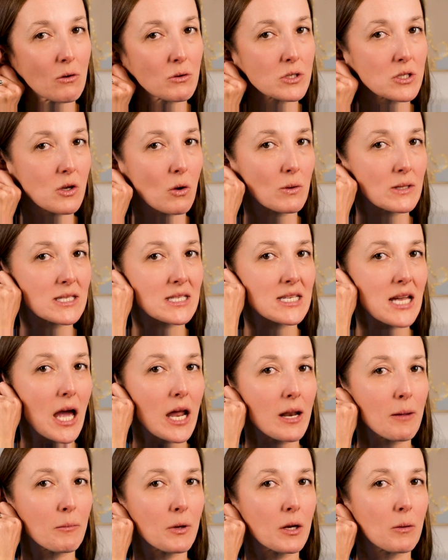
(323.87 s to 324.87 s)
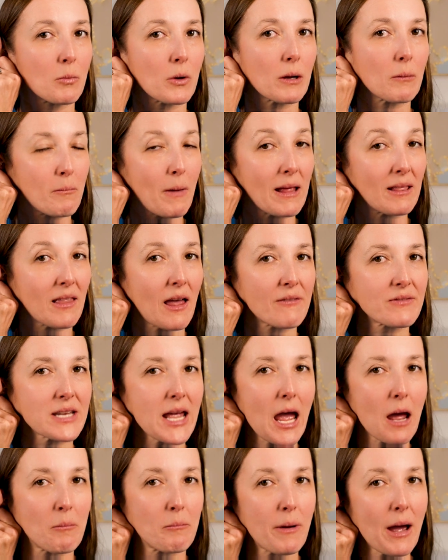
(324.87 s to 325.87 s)
So instead, I'm gonna bring my left
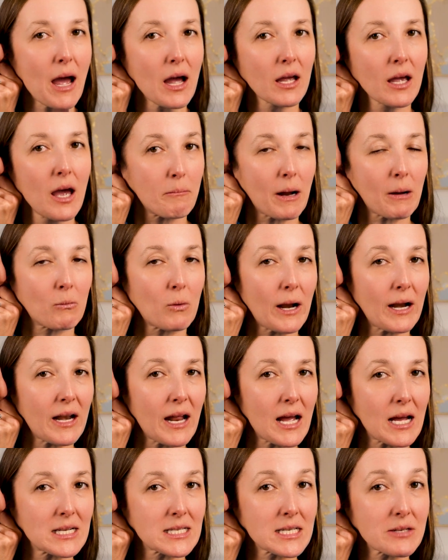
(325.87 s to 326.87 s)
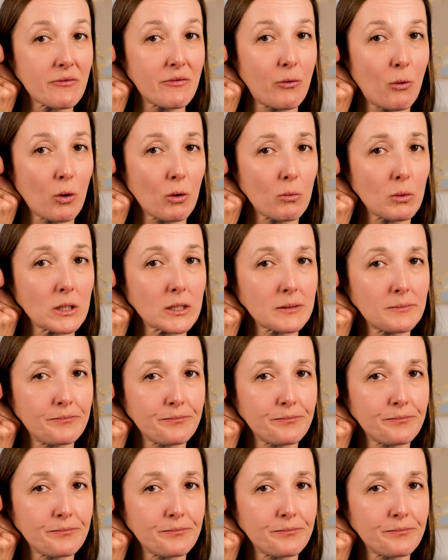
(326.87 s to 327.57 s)
hand back, my right hand forward.